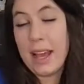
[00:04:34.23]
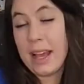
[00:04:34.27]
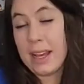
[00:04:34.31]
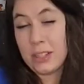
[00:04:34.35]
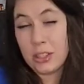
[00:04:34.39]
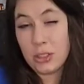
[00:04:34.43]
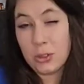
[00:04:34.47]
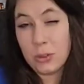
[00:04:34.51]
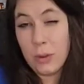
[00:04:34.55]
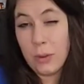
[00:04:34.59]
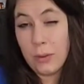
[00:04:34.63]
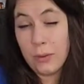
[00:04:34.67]

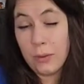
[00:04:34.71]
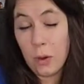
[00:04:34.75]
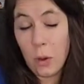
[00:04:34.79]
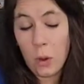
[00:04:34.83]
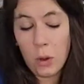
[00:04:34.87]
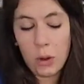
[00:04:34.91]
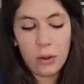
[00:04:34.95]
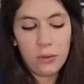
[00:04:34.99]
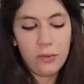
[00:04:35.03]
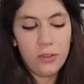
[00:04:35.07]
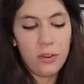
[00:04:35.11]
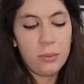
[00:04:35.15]
actual
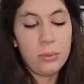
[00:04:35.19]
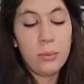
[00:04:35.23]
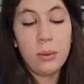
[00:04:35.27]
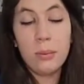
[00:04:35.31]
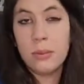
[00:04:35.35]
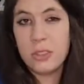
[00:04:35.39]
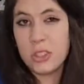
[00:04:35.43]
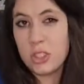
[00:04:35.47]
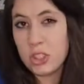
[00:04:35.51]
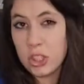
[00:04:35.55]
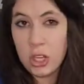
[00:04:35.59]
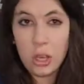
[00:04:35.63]
photo from
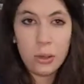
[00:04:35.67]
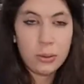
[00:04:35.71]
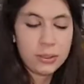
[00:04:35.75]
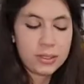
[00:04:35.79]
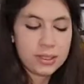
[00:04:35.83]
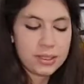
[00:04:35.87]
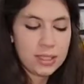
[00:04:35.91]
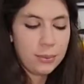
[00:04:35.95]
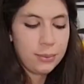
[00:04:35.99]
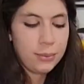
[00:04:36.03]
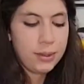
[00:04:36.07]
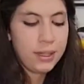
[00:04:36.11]
the show or
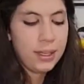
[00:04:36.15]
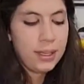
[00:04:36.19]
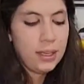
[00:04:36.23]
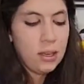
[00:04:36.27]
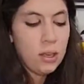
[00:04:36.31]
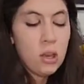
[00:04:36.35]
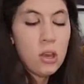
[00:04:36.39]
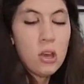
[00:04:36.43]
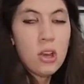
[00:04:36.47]
something,